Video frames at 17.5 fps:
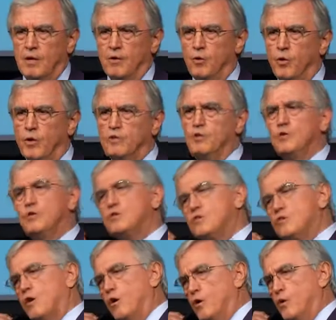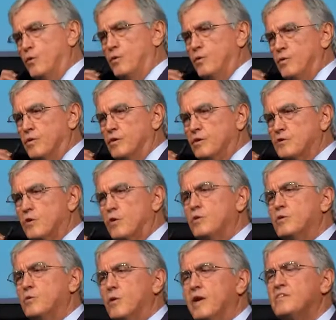What you saw is
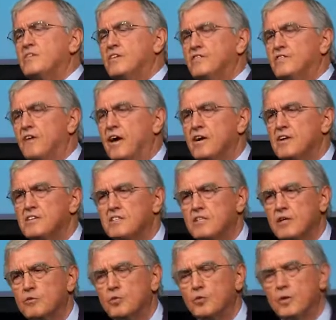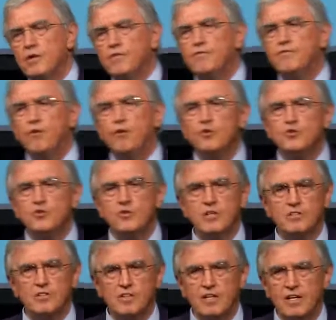only one device that we were
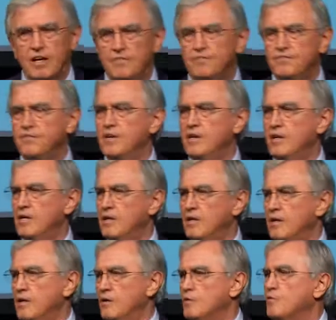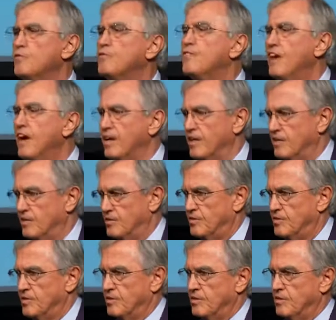fortunate enough to find.
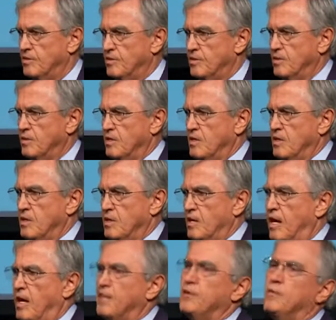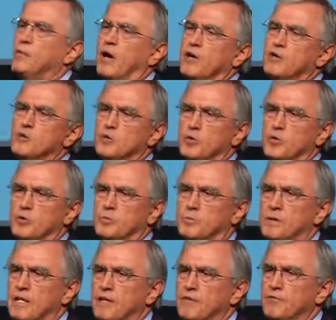Otherwise, we
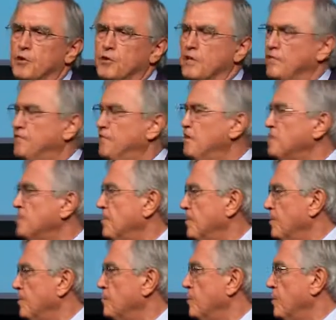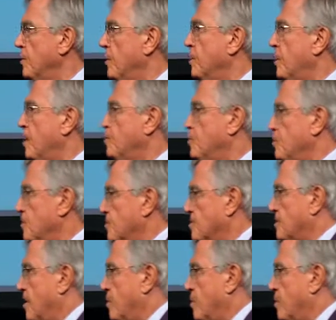would believe what I first heard when I came to this